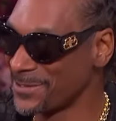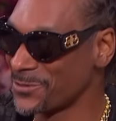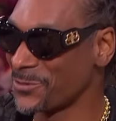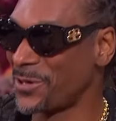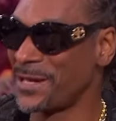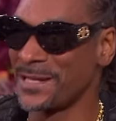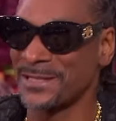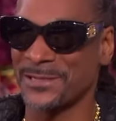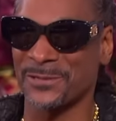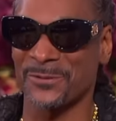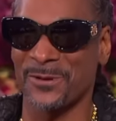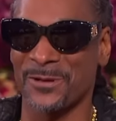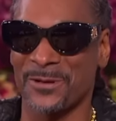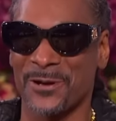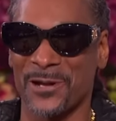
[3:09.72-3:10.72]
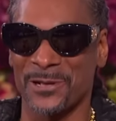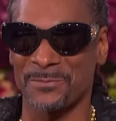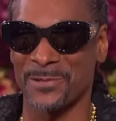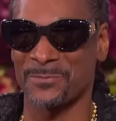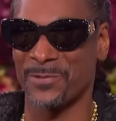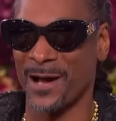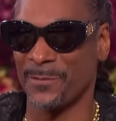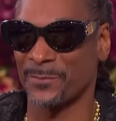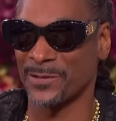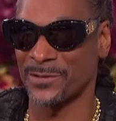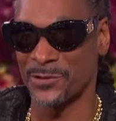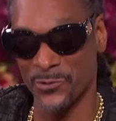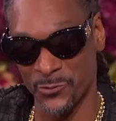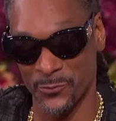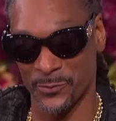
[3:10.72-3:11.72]
so he started calling me Papa
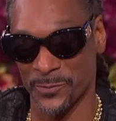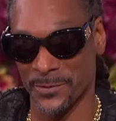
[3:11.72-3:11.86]
Noop.